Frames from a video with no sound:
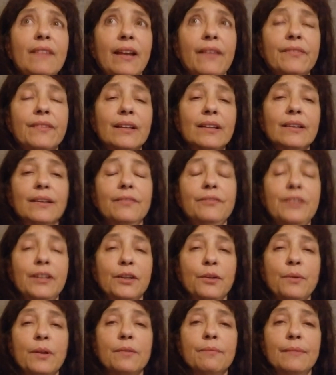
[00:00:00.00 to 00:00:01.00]
that lived
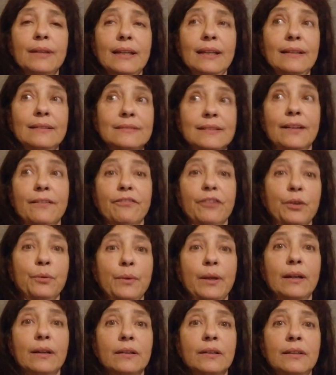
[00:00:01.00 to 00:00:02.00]
here with me. He's
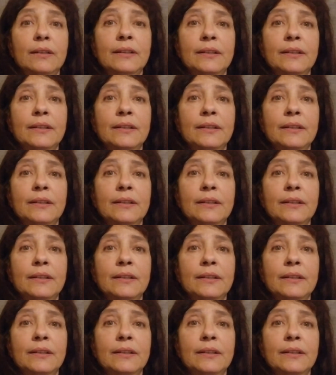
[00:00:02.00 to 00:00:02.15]
everywhere.